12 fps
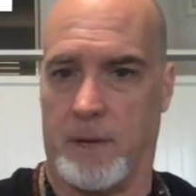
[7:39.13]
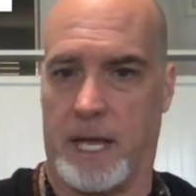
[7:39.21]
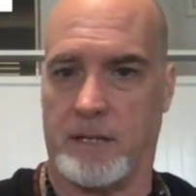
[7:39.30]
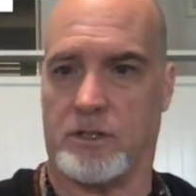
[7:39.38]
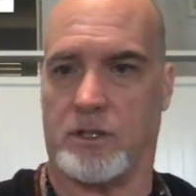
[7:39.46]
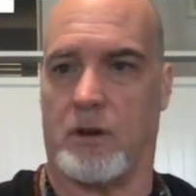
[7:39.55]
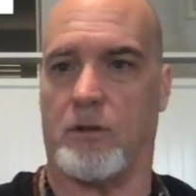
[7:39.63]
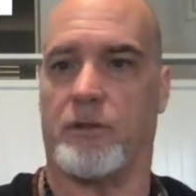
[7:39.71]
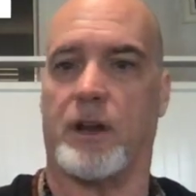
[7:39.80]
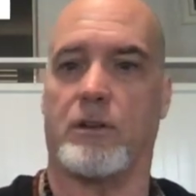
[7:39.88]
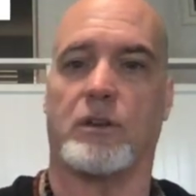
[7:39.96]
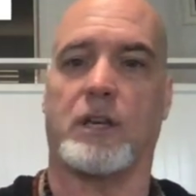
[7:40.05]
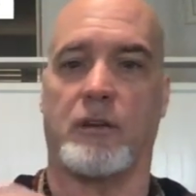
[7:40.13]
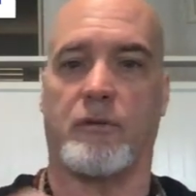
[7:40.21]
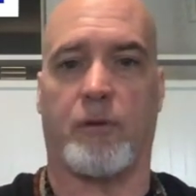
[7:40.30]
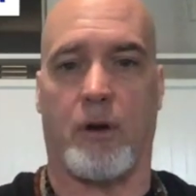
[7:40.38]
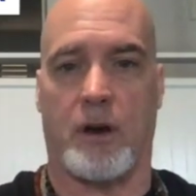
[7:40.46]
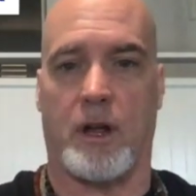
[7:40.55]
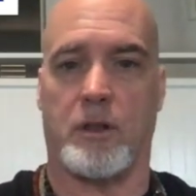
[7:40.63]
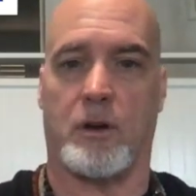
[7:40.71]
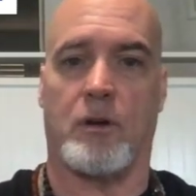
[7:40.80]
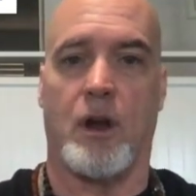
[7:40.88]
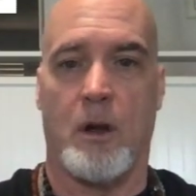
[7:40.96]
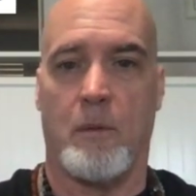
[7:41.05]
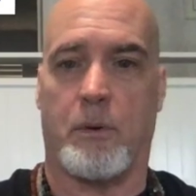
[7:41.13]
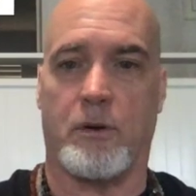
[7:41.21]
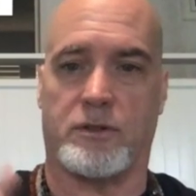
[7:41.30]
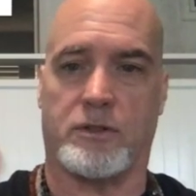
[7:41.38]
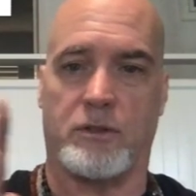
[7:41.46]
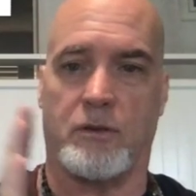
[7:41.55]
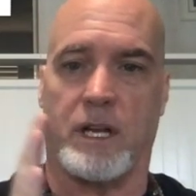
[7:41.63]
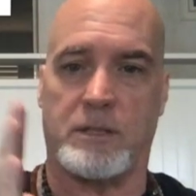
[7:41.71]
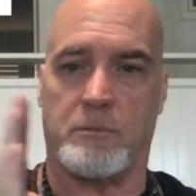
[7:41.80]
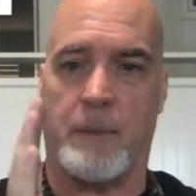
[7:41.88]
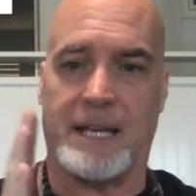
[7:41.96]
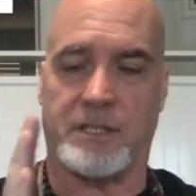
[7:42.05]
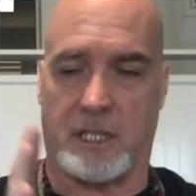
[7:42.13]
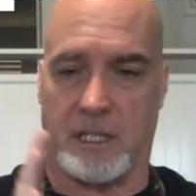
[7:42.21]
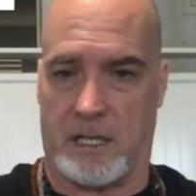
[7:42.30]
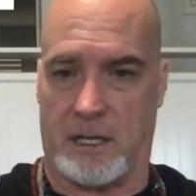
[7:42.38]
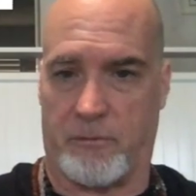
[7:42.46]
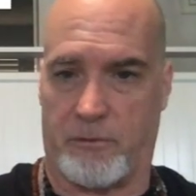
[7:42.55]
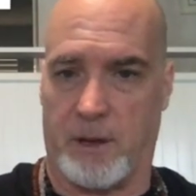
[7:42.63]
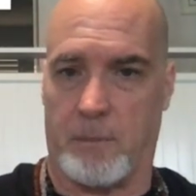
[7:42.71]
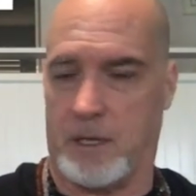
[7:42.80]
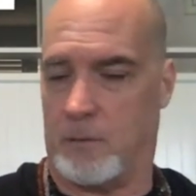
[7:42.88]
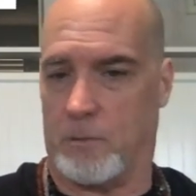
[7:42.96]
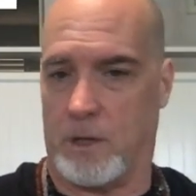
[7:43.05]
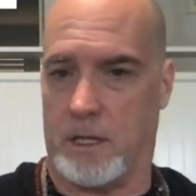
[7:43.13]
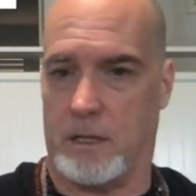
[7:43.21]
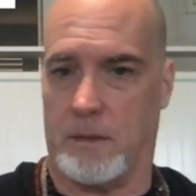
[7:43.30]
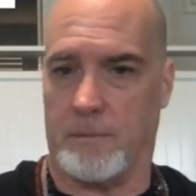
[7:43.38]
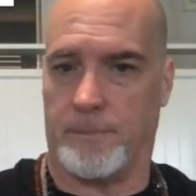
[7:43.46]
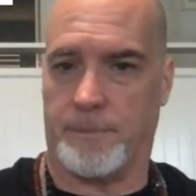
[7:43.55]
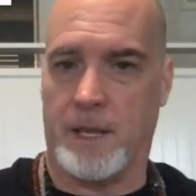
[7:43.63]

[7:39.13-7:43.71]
And so they're looking for another person who has masculine and feminine within them.